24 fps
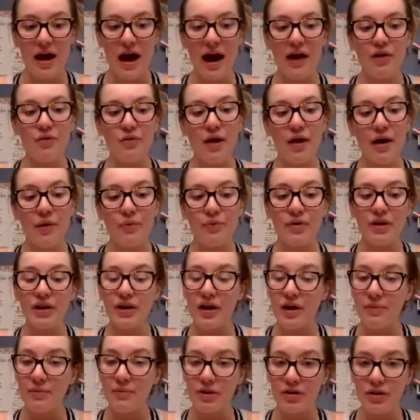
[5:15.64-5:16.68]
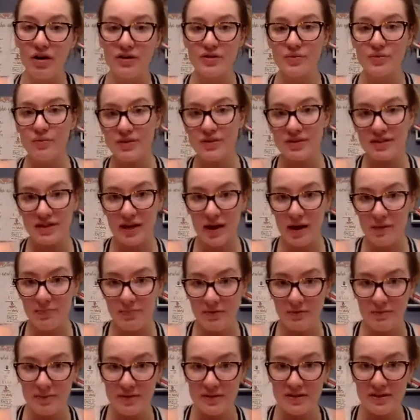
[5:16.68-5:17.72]
do I want to come across? What's the type
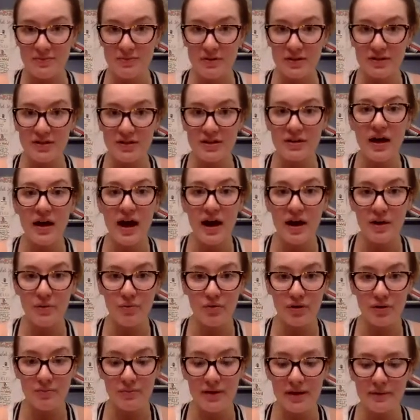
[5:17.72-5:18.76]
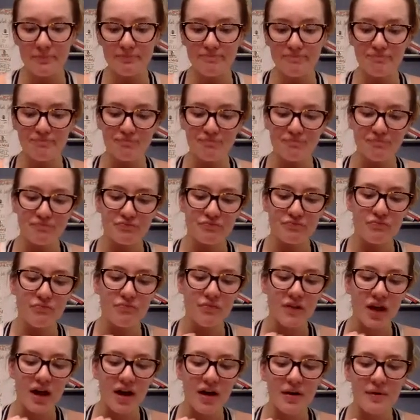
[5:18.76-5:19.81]
of business person that I want to be?
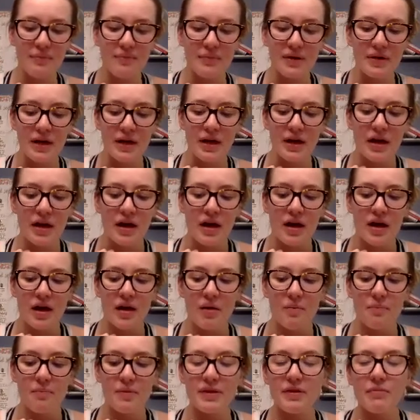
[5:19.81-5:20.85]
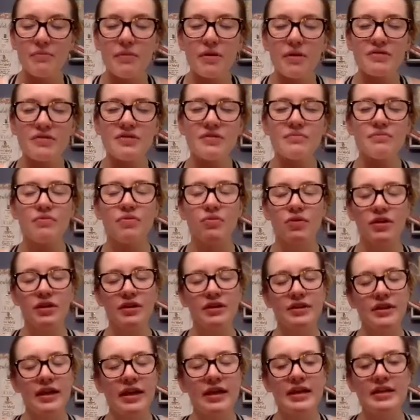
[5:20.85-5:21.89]
But the most
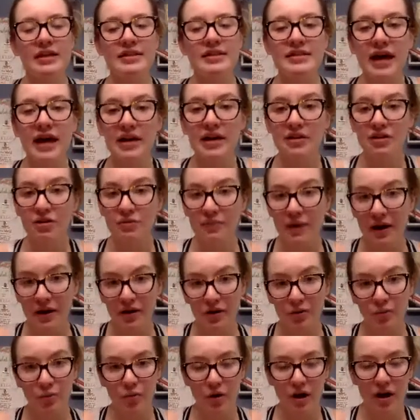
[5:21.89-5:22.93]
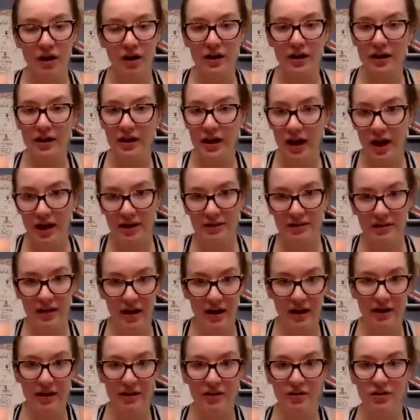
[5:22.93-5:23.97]
important thing is that no matter what
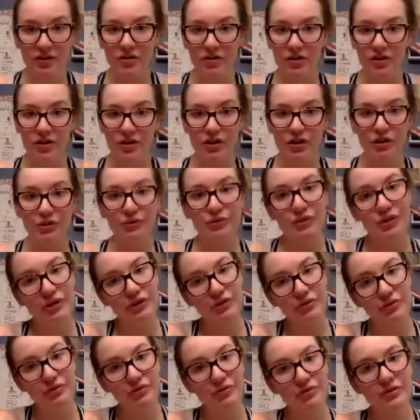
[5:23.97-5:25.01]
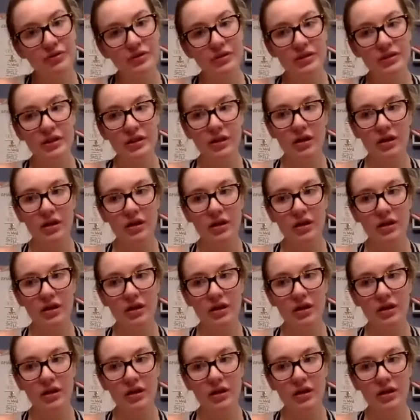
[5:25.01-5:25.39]
guideline you use,